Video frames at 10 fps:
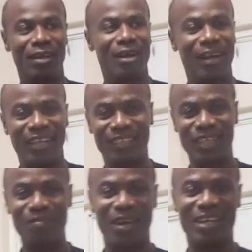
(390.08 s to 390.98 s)
Alright, let's
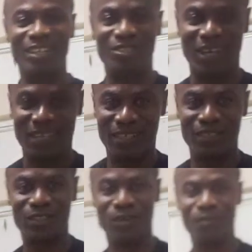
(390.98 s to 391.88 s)
get back on track.
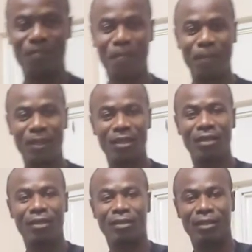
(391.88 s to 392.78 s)
So,
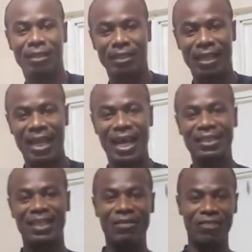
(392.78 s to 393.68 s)
the
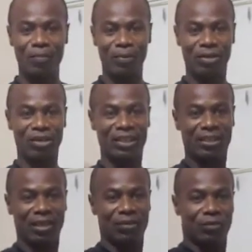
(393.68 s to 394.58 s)
last level of
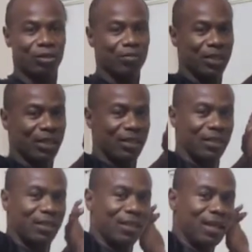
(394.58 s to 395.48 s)
progression would be
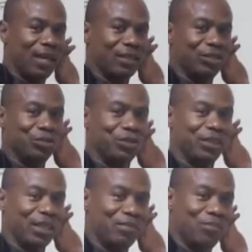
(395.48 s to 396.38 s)
like the
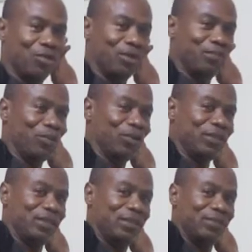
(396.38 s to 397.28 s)
Usain Bolt
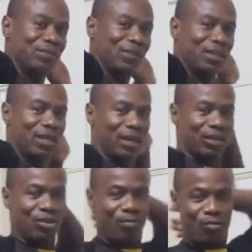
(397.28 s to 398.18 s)
pose
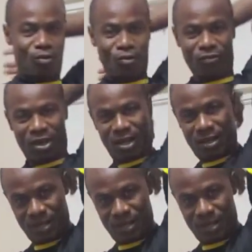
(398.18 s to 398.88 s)
and come over.